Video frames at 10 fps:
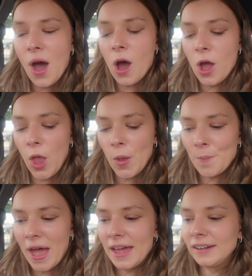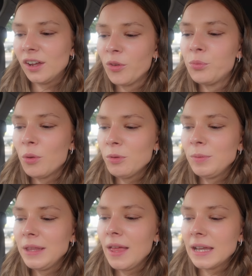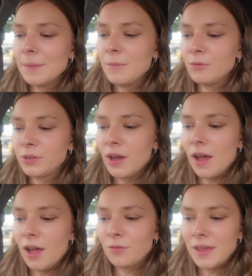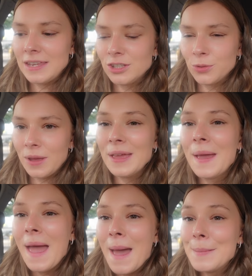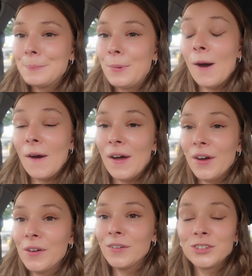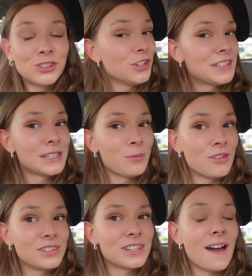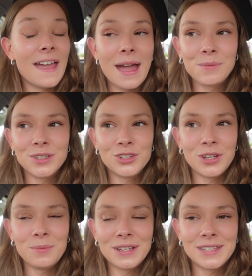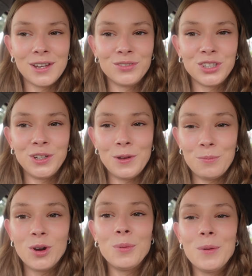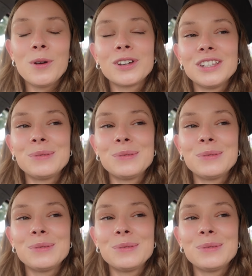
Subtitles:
And I'm probably like a month and a half into it, but just this once, I am gonna treat myself to a proper pumpkin